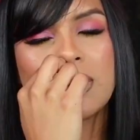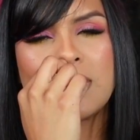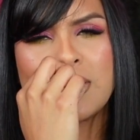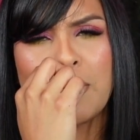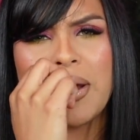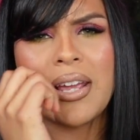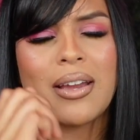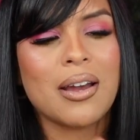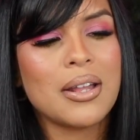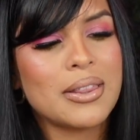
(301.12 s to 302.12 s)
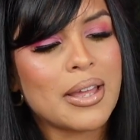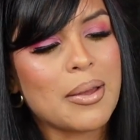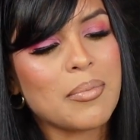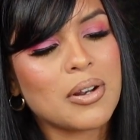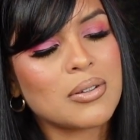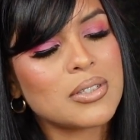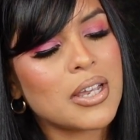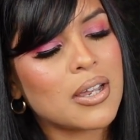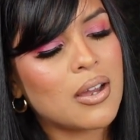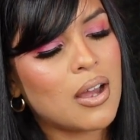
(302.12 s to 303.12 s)
did somebody cut them?" And I was
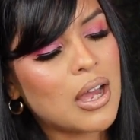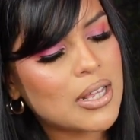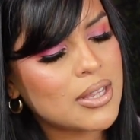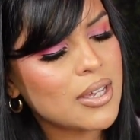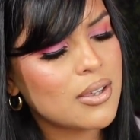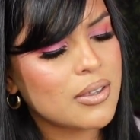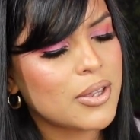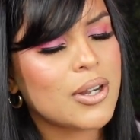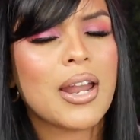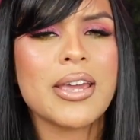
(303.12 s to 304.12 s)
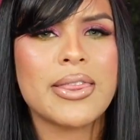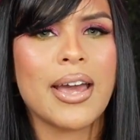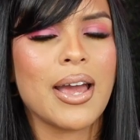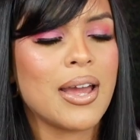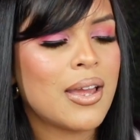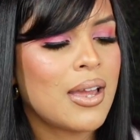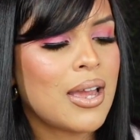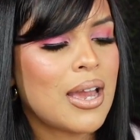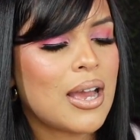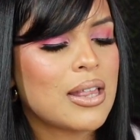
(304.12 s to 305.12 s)
like, uh, "I think they're like that."
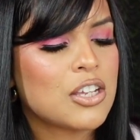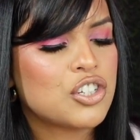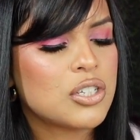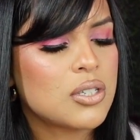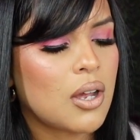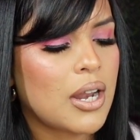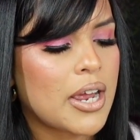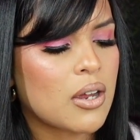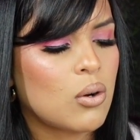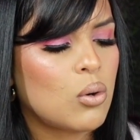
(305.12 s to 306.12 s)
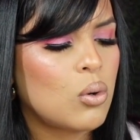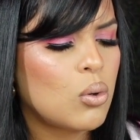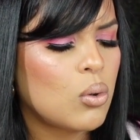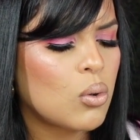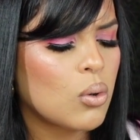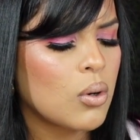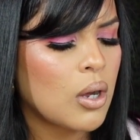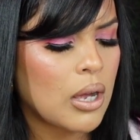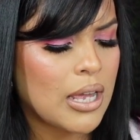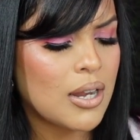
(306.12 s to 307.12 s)
And then she's all like, "Oh,
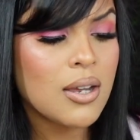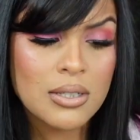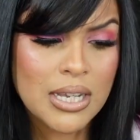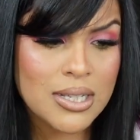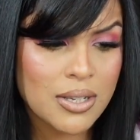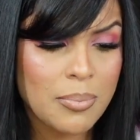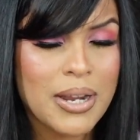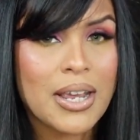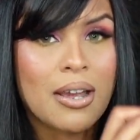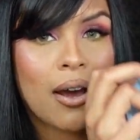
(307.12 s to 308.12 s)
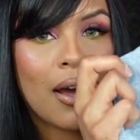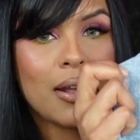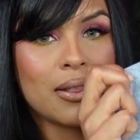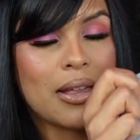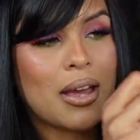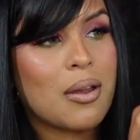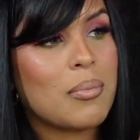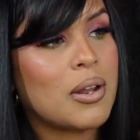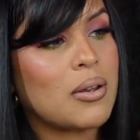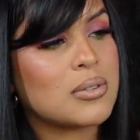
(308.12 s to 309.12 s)
it looks like somebody cut
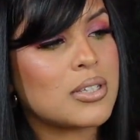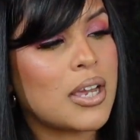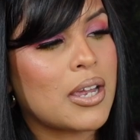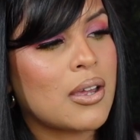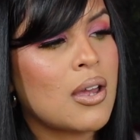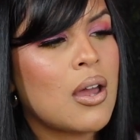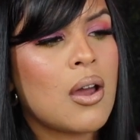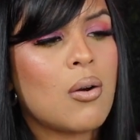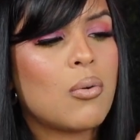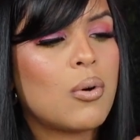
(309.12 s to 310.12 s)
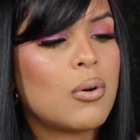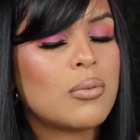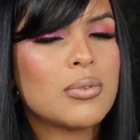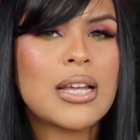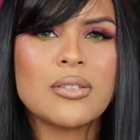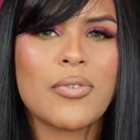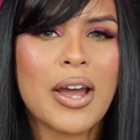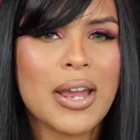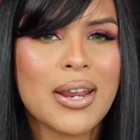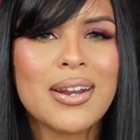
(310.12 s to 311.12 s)
them." And I was like, "Well, that's
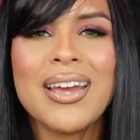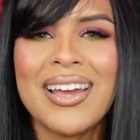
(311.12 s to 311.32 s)
fine."